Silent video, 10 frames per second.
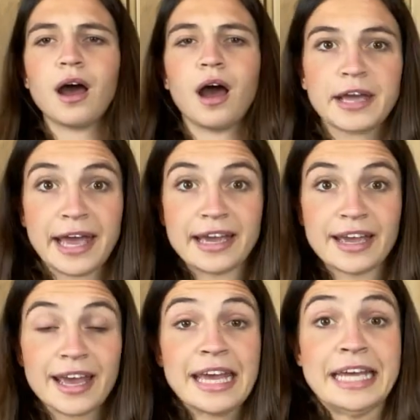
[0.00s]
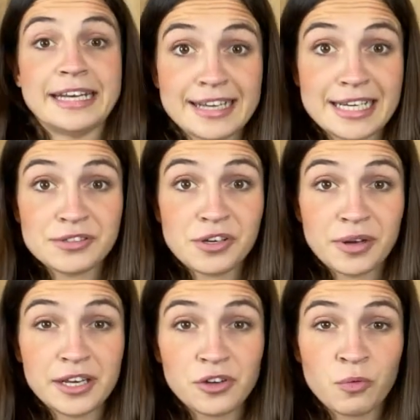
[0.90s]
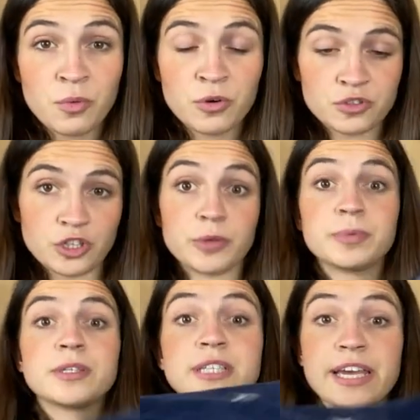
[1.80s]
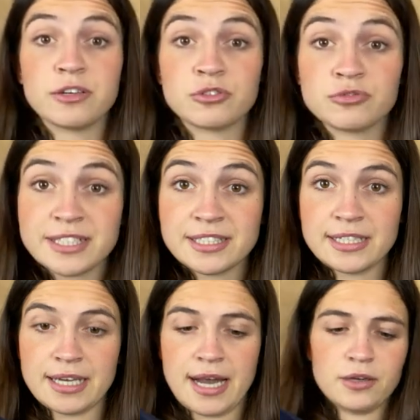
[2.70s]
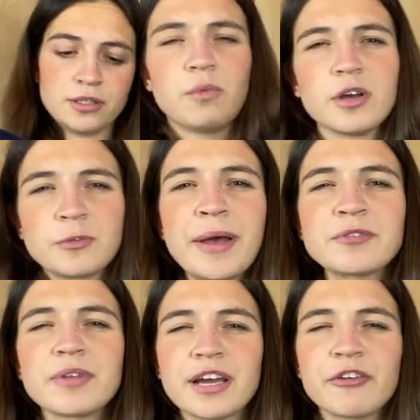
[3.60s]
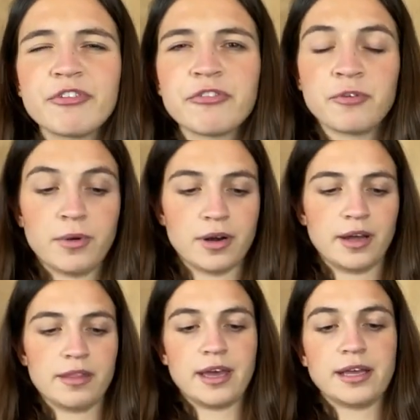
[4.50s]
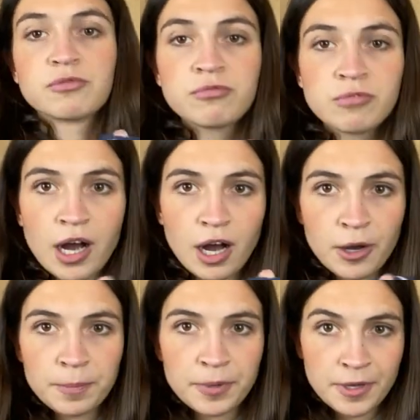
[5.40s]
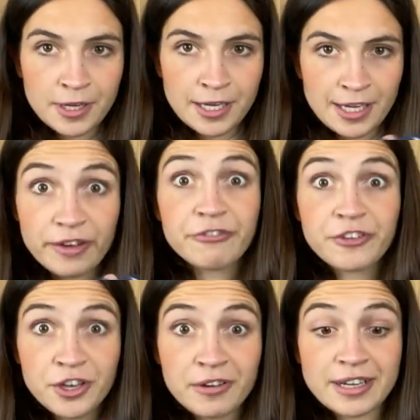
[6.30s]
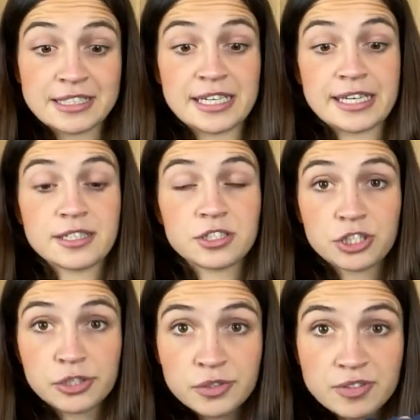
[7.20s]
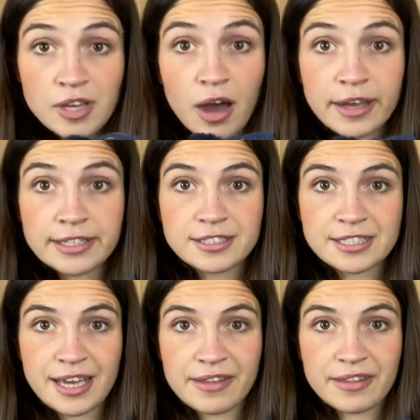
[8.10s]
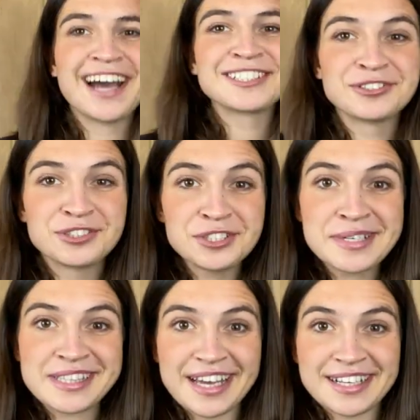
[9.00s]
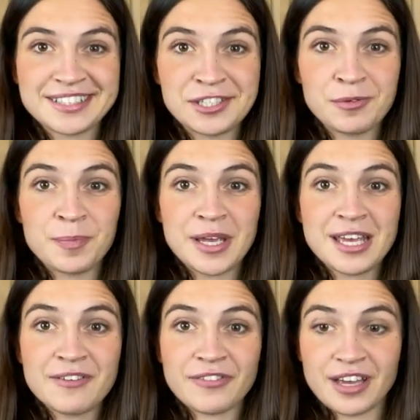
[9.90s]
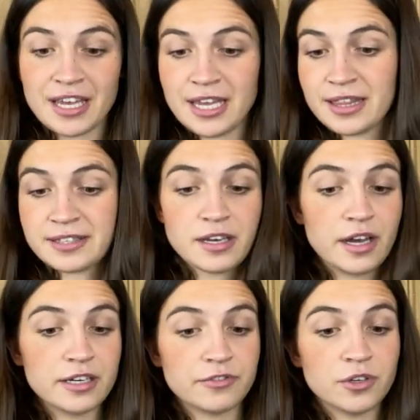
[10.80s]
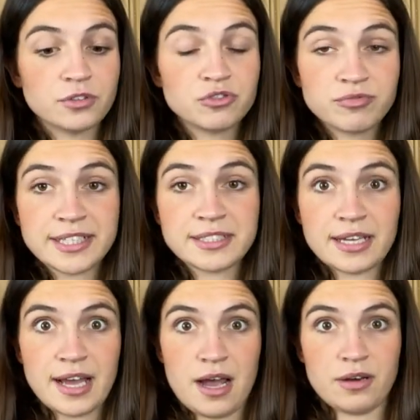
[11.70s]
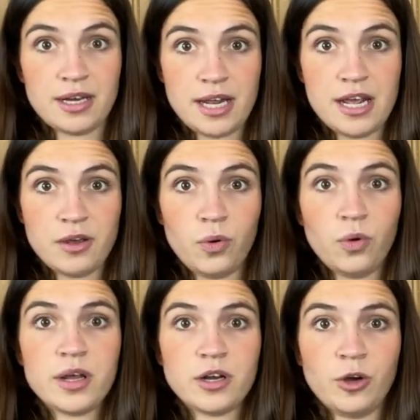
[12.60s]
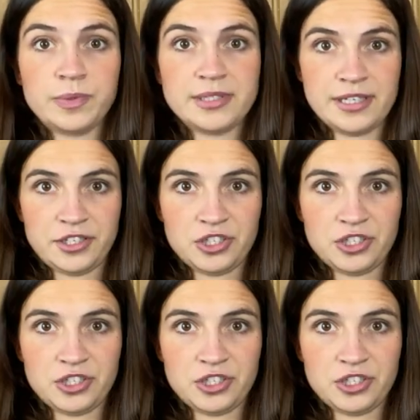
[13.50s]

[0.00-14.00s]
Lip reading: Okay, now you're in your wardrobe, take your dressing gown. It works best with like a fluffy one like this. Rub furiously the two sides together. As you're doing this, you will be giving either side of your dressing gown an equal and opposite